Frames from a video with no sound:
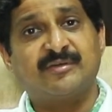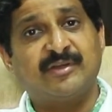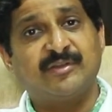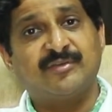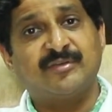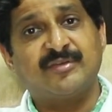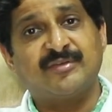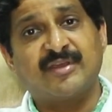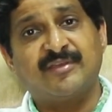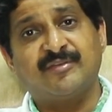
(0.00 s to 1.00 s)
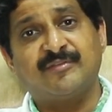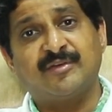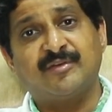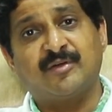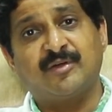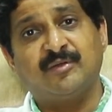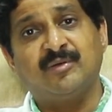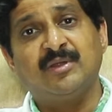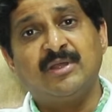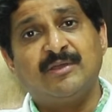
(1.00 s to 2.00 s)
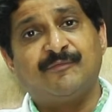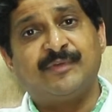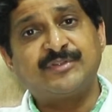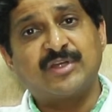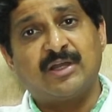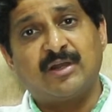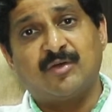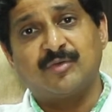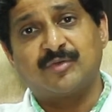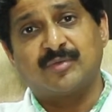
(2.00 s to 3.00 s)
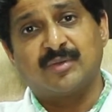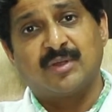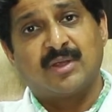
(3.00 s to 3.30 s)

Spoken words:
reduces the size of the nodule, which allows